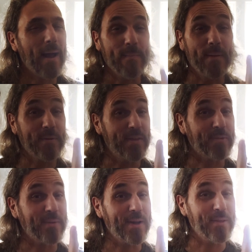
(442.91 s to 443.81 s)
I remember
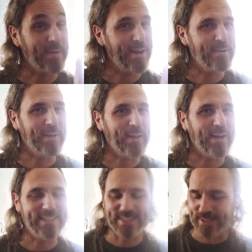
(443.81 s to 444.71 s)
this one on the radio a
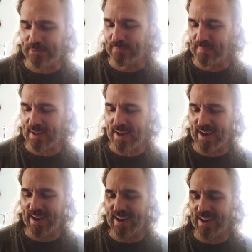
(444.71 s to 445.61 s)
lot too.
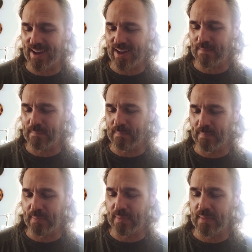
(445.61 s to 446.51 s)
Uh,
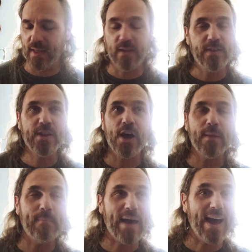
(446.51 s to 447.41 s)

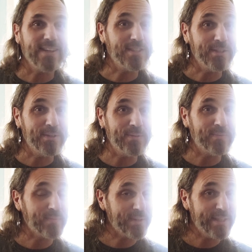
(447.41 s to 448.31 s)
not a bad
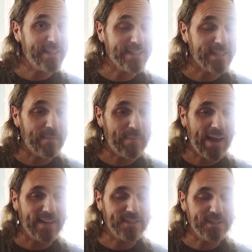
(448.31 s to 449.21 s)
tune, really isn't a
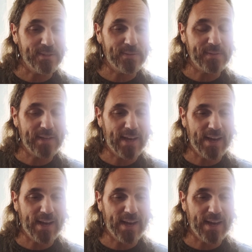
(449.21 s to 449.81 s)
bad tune.